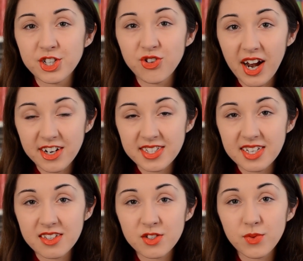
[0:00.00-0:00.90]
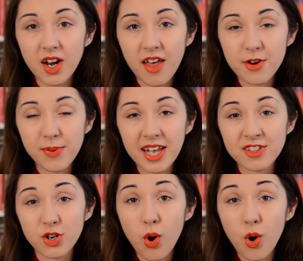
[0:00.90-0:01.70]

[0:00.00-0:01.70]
drier seasons when other plants are